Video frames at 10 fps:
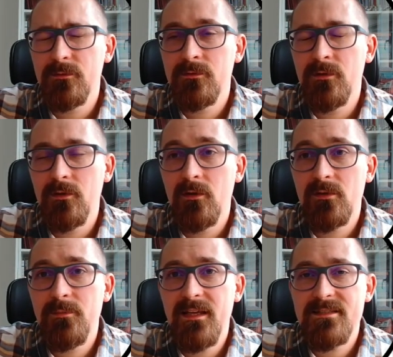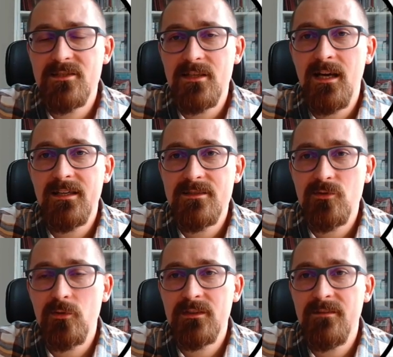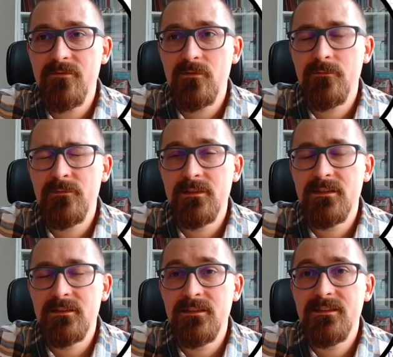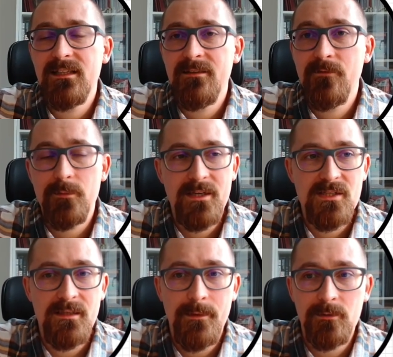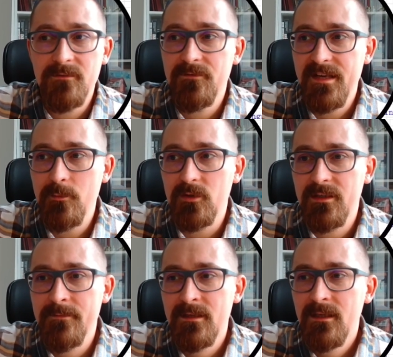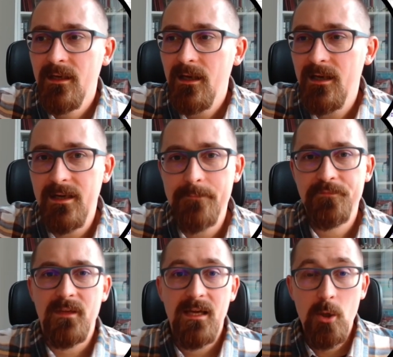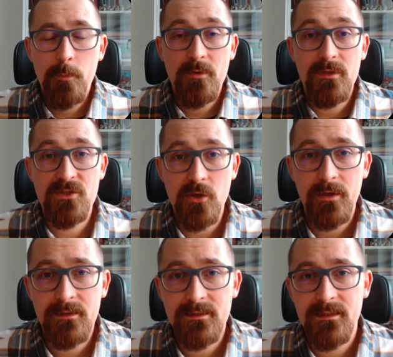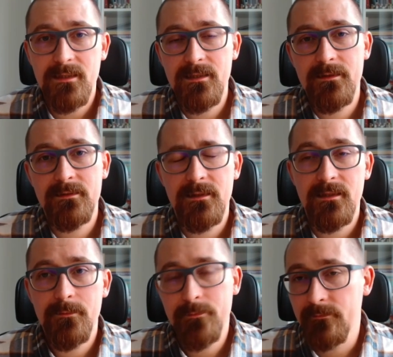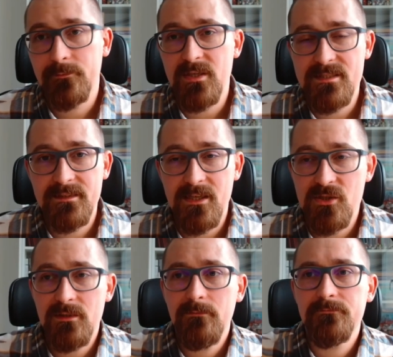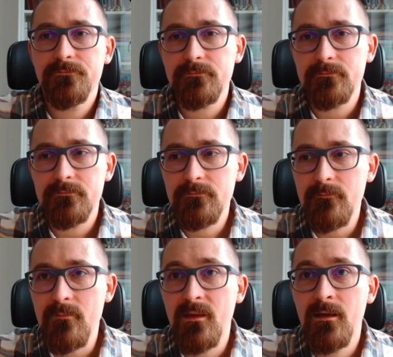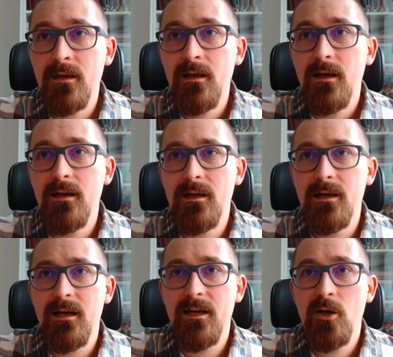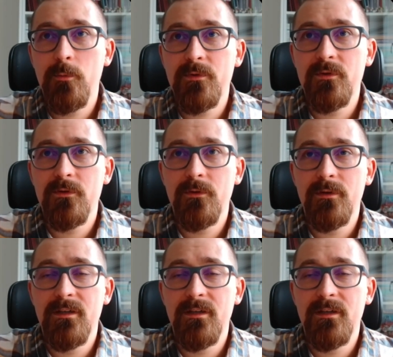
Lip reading: other places I stored the detailed information about the framework. I hope you enjoyed the presentation. I hope you